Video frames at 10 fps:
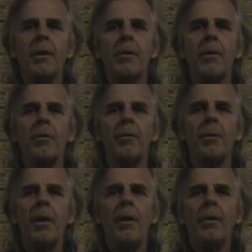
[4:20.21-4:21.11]
They don't
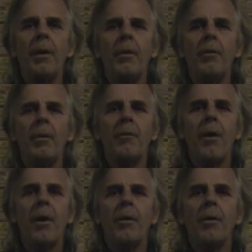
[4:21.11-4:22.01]
even they don't even
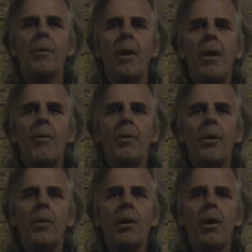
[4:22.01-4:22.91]
follow the
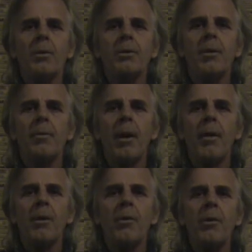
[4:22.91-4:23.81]
protocol set by
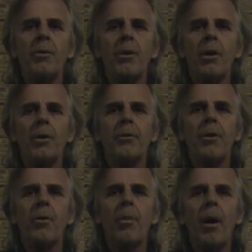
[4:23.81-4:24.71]
the UN drug
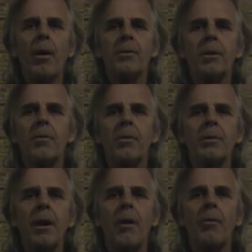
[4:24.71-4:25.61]
control policy
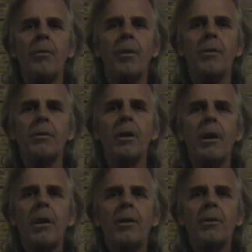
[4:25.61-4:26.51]
which now refers
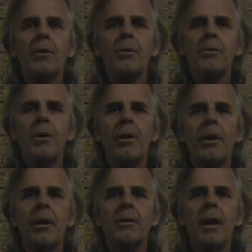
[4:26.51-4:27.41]
to it
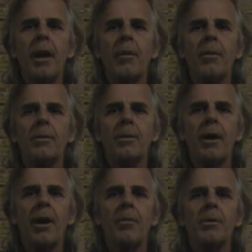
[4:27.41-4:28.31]
strictly as cannabis or
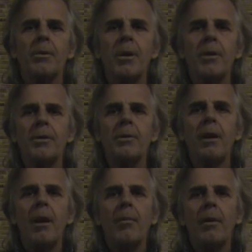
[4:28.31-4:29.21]
cannabis resin,
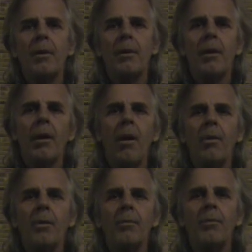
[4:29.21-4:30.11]
but
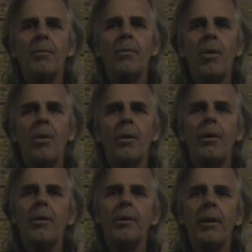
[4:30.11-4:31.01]
along the
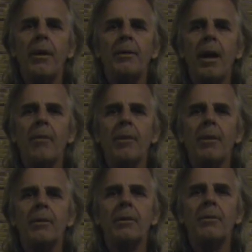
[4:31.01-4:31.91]
border and anytime
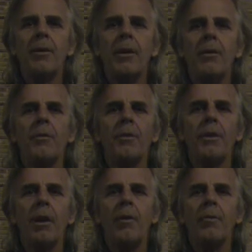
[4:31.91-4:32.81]
it's convenient for
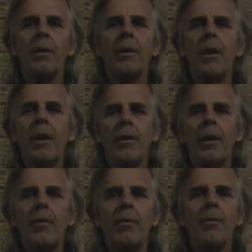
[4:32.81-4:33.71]
the government,
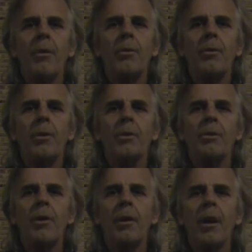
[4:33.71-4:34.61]
they refer to it as
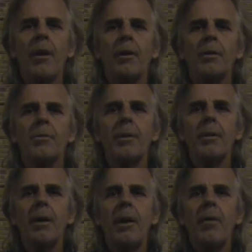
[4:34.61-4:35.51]
narcotics.
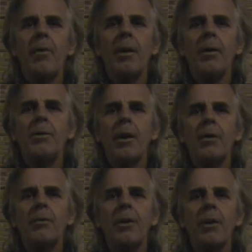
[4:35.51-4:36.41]
But when they
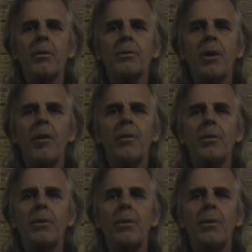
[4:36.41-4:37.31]
chase vehicles off
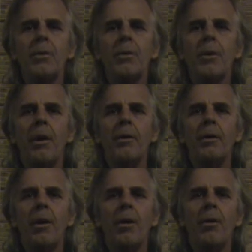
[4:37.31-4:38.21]
into the Rio Grande
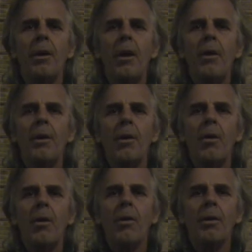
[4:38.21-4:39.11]
and all, the
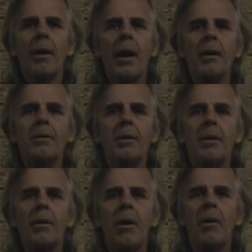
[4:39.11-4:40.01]
oil, the
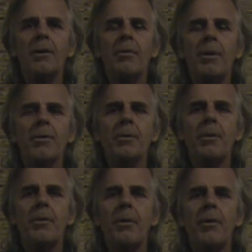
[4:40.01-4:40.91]
gasoline, all that spills
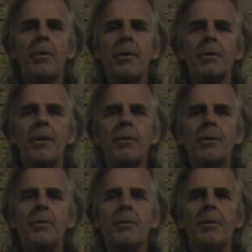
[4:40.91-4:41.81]
into the river. This does
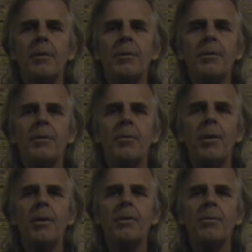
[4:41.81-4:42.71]
an, does a
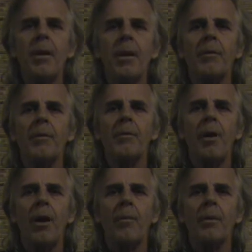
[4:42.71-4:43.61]
tremendous amount of
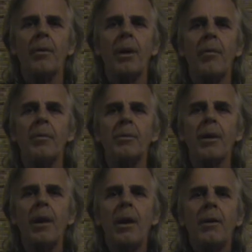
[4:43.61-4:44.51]
environmental damage,
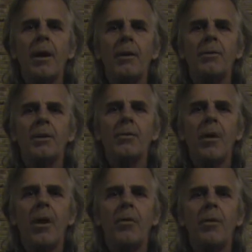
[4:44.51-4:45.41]
not just
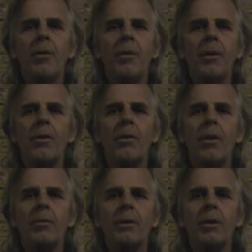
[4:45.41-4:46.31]
right where the vehicle
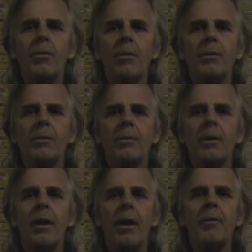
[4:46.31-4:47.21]
goes in, where it's
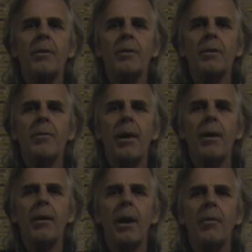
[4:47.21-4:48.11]
the heaviest of the
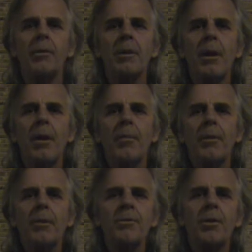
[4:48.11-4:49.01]
amount of damage,
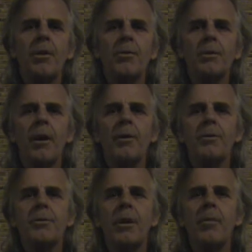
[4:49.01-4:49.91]
but this trickles
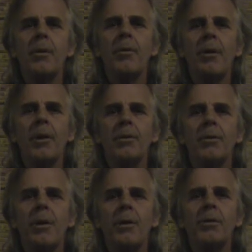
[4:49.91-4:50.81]
downstream and affects
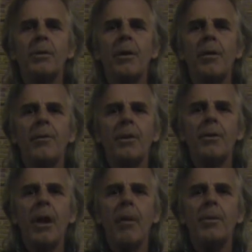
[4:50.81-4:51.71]
fish,
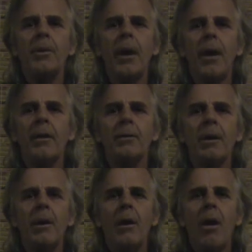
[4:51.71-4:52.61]
fish habitats,
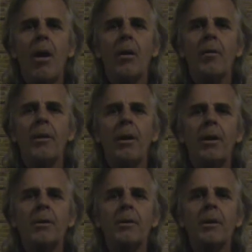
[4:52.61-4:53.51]
all of the
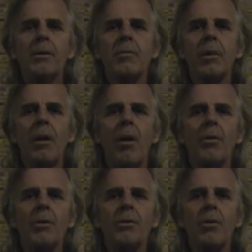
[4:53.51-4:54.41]
ecosystem
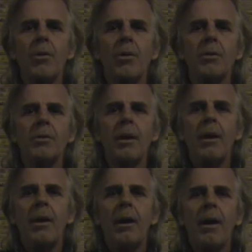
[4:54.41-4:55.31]
along the shores
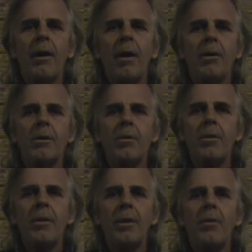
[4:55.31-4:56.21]
and also
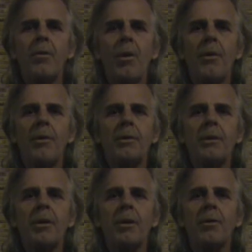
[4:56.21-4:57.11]
within the water
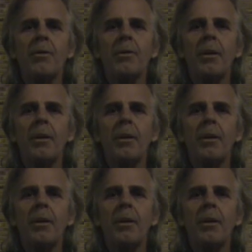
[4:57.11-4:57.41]
itself.